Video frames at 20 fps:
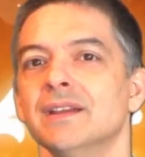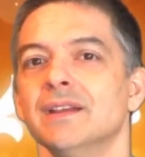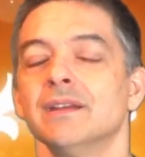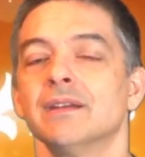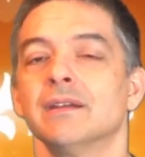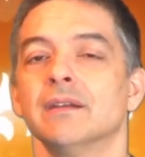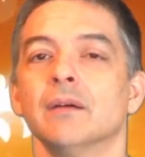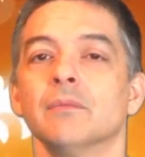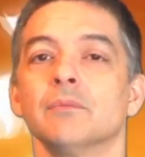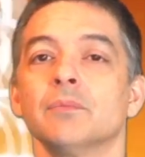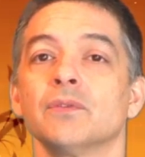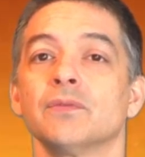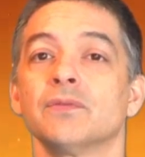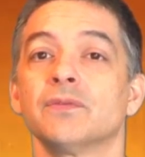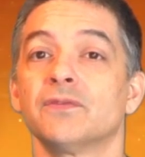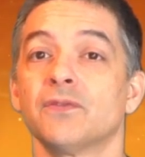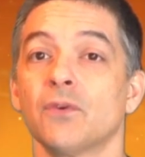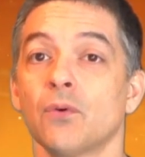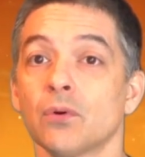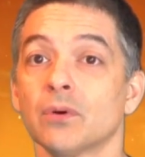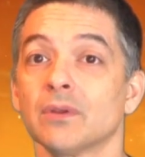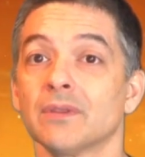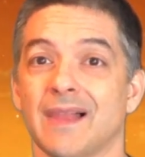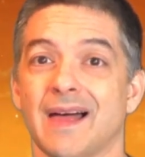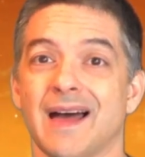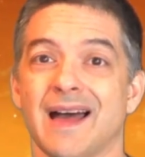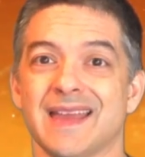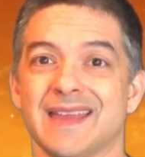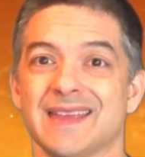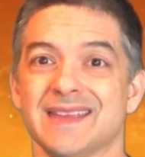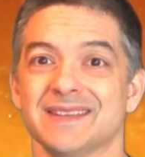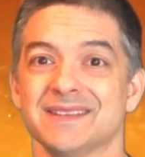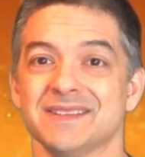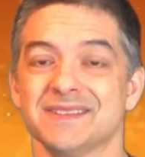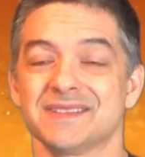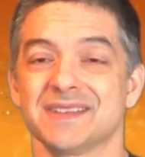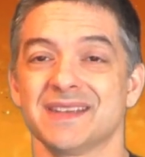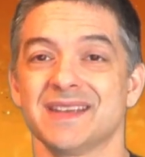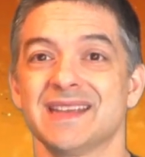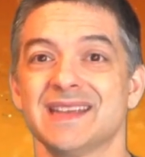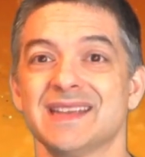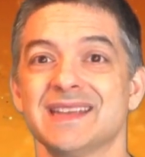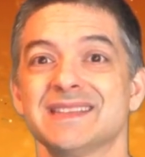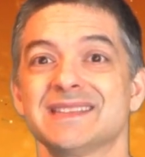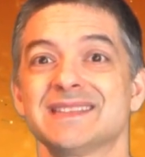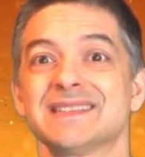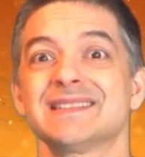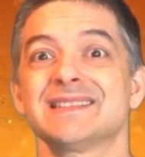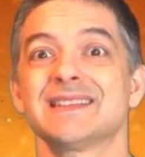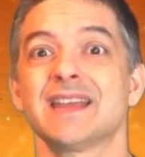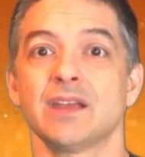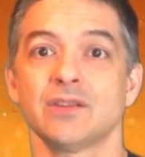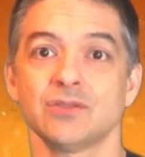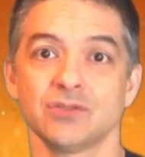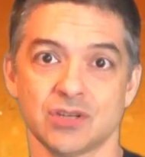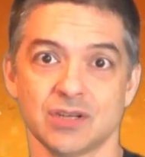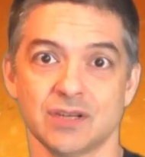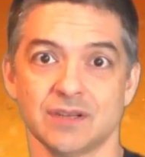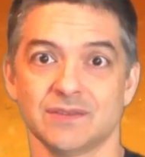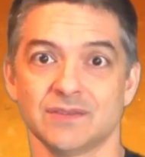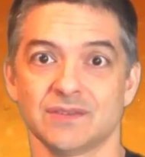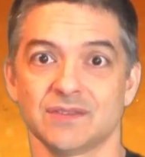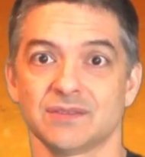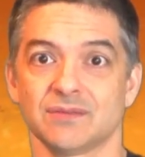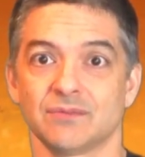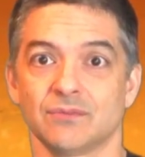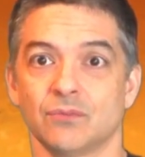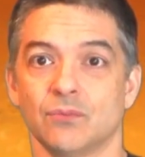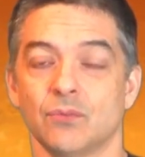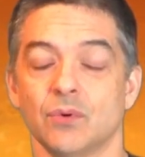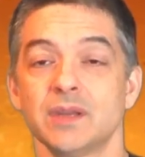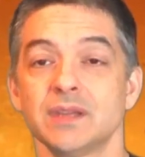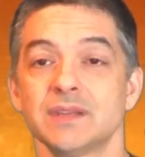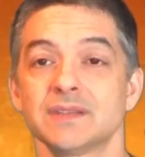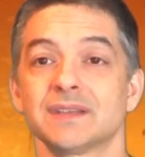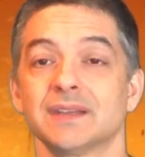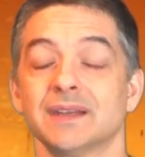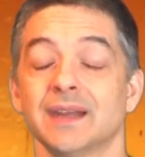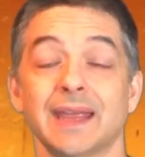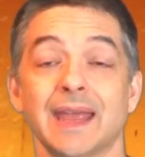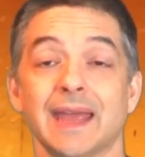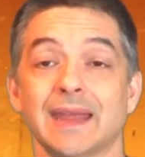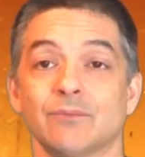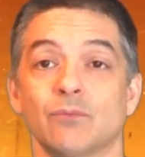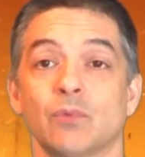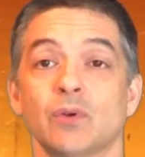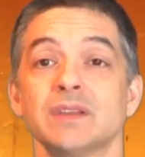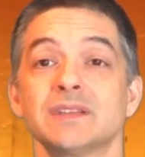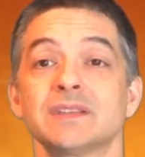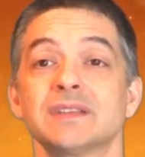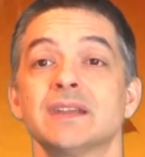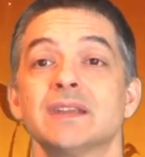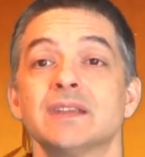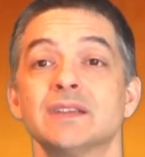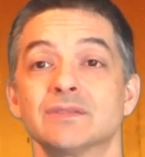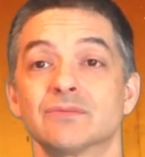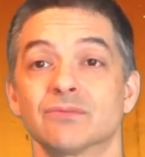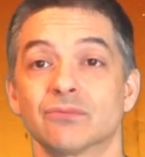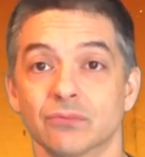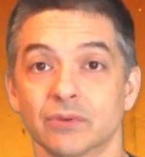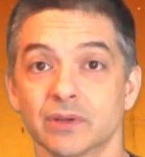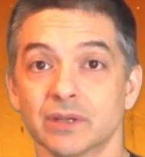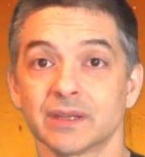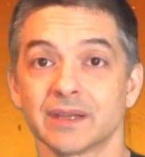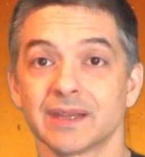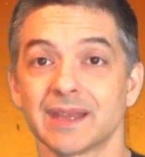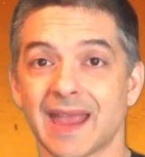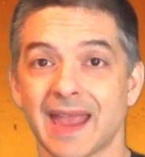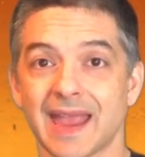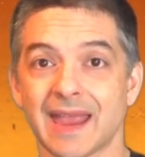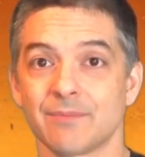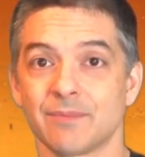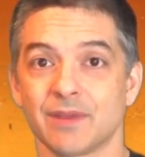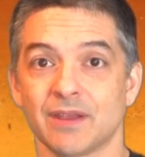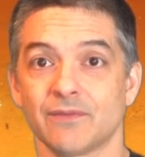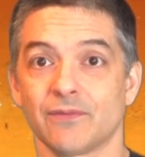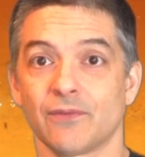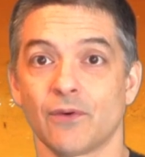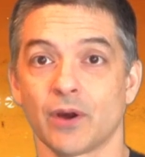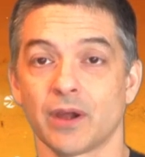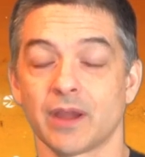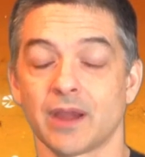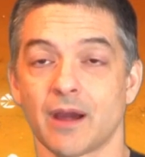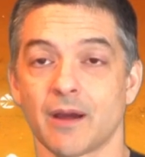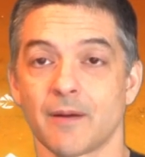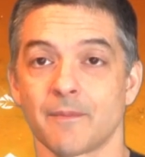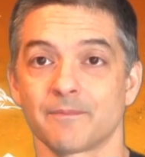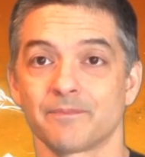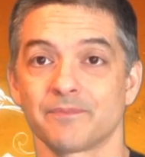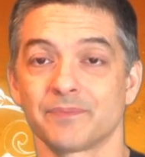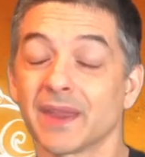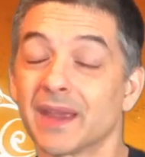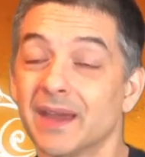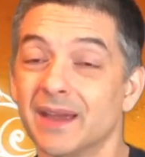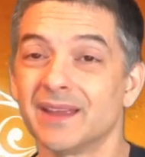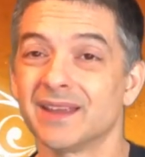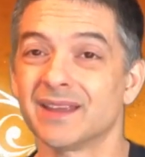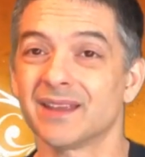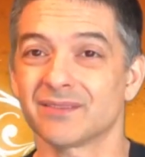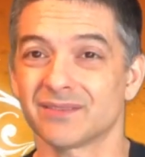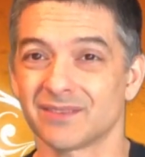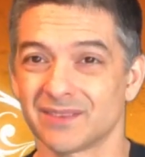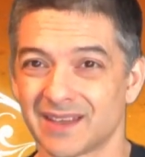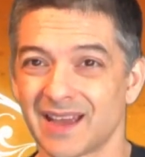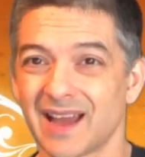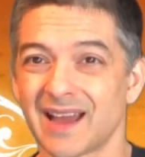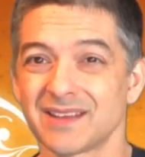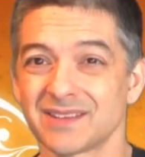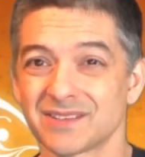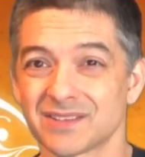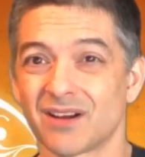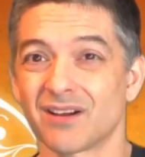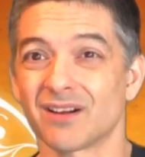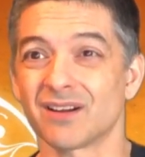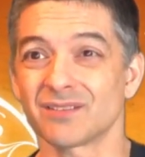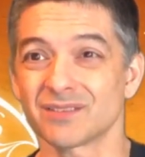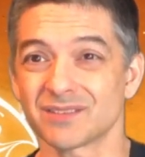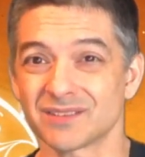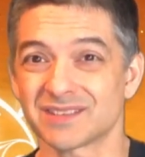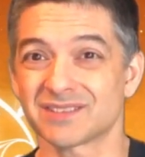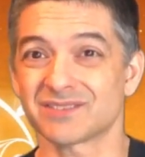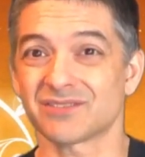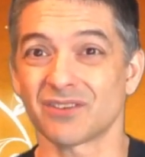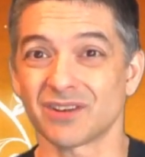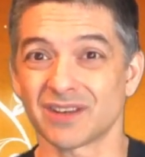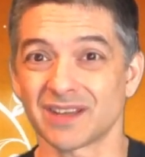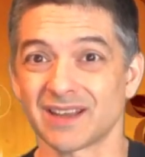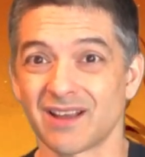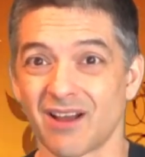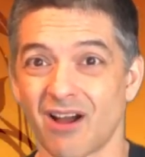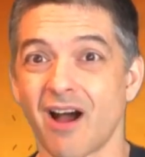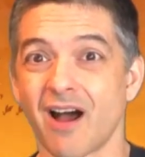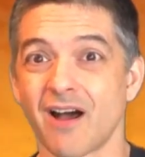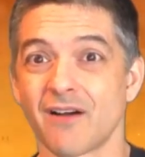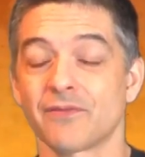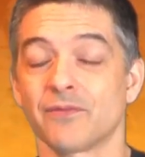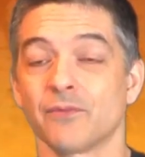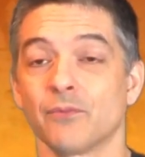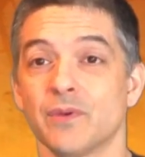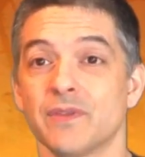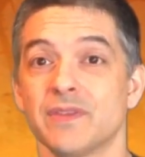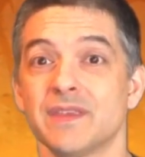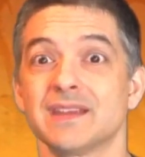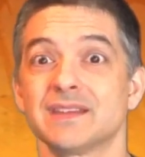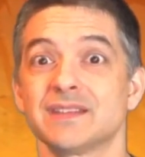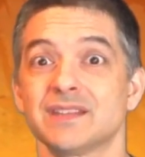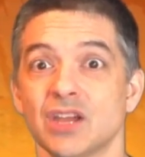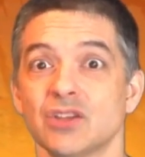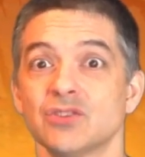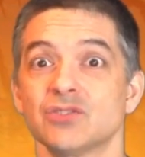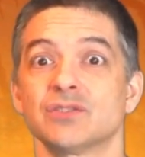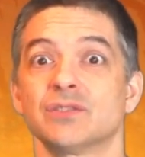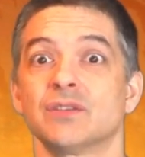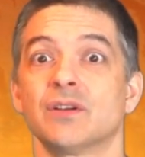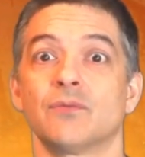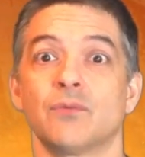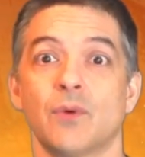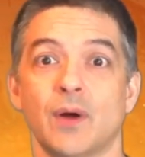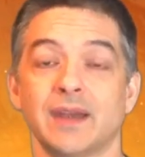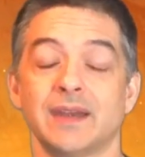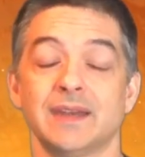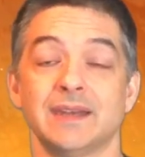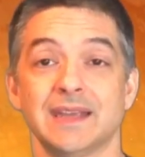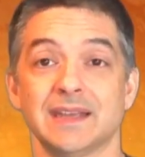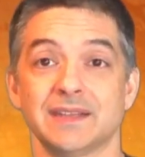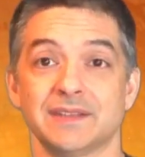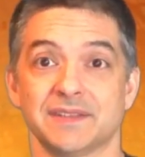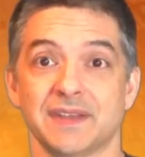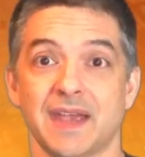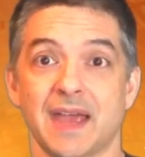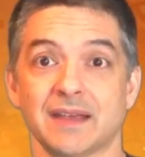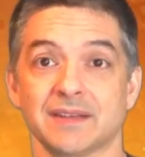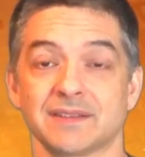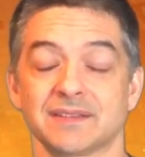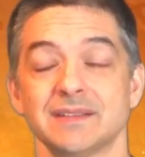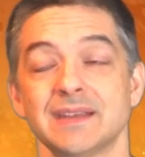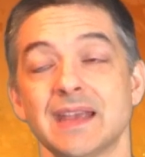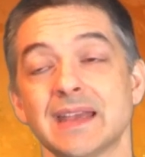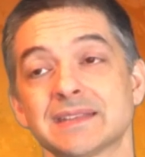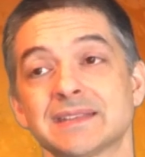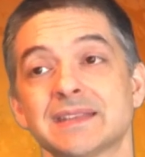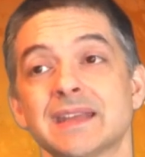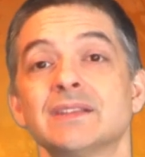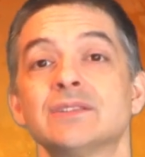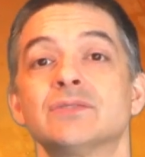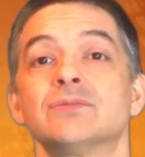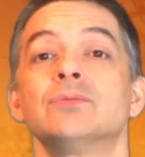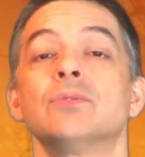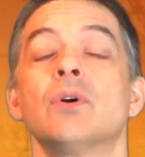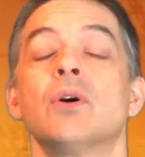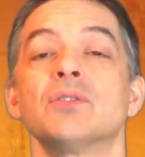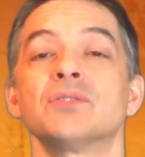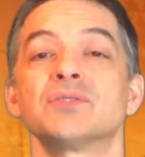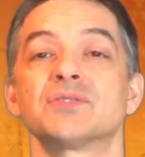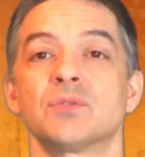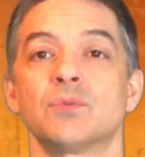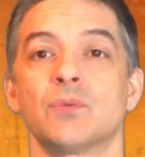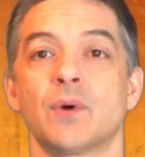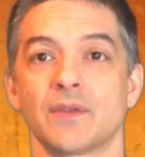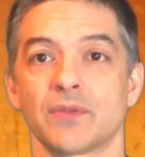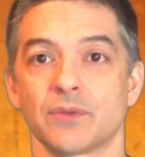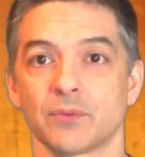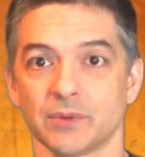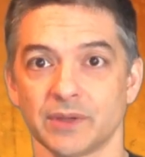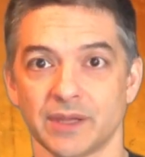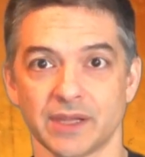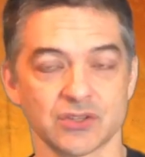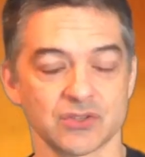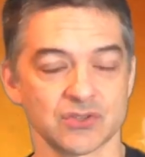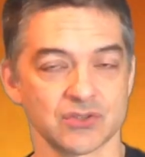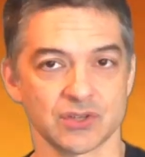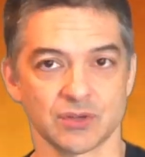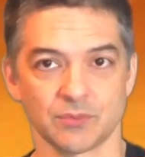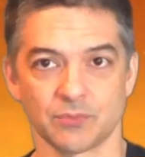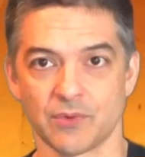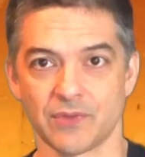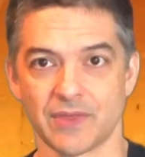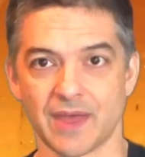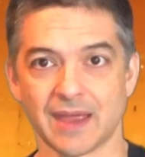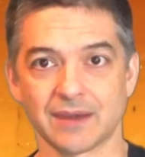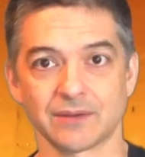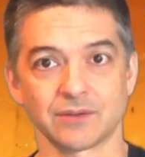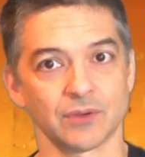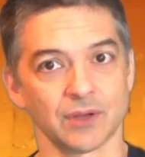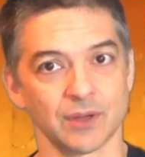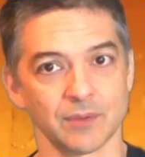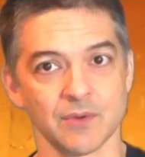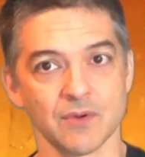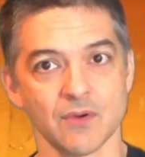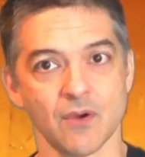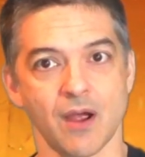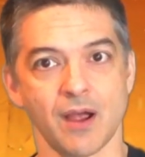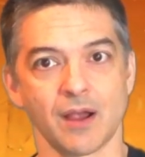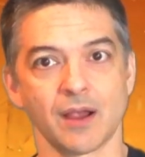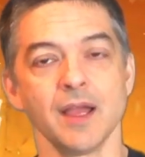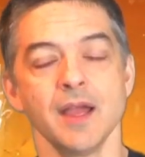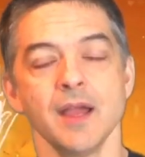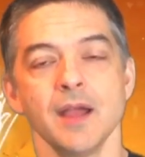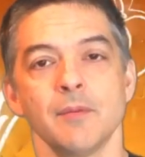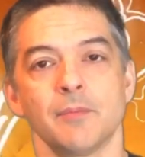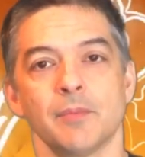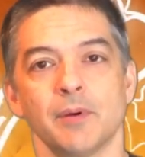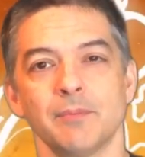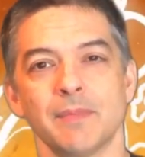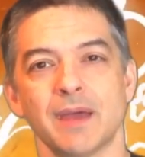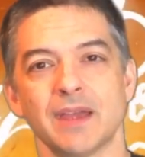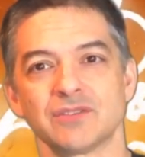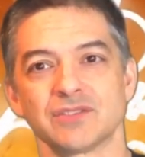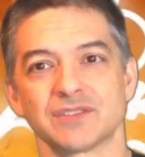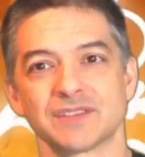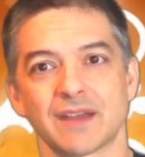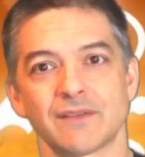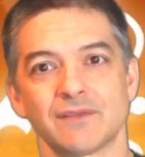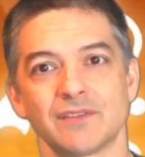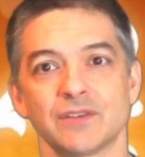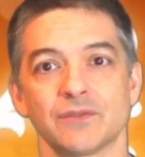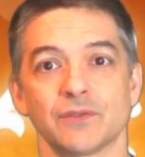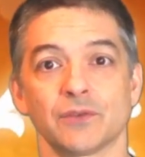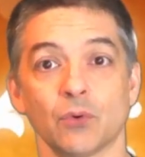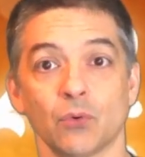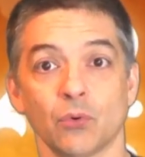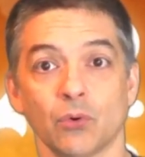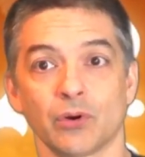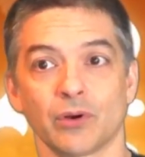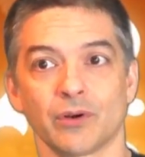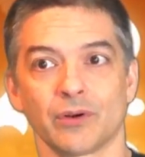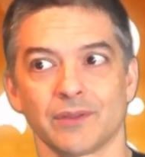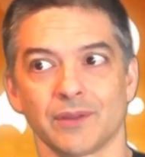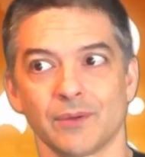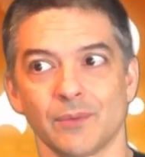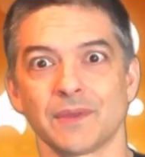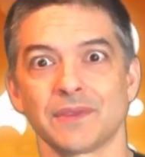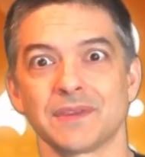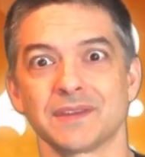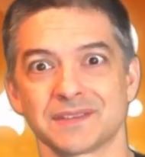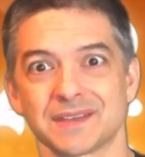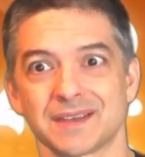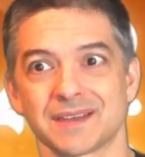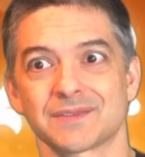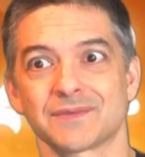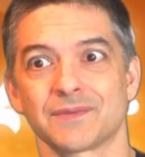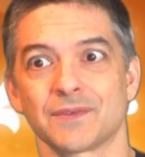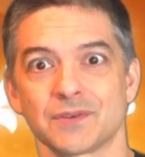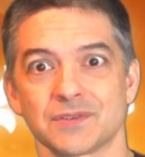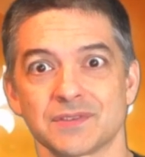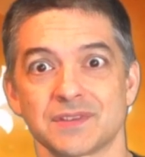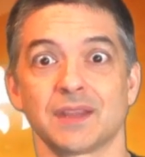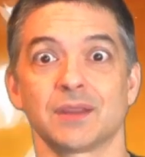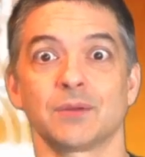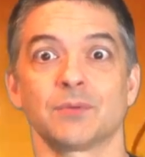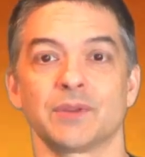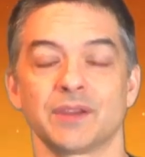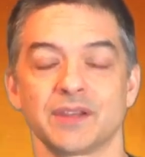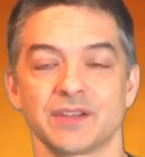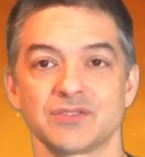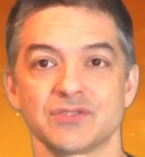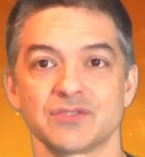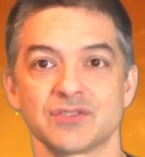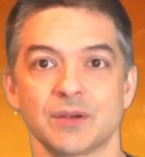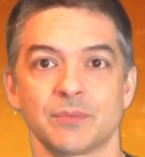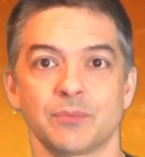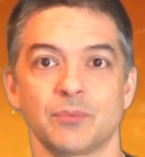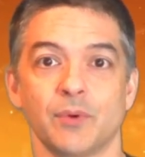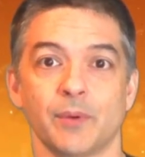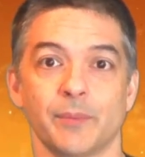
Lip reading: Number four lie is his intentions. What is it, again, what is it he's really aiming for here? Guys are starting off with the intention of wanting to get sex. Yes, they do also want the relationship with that, don't get me wrong, but men just have a different order. They want the sex first, then the relationship.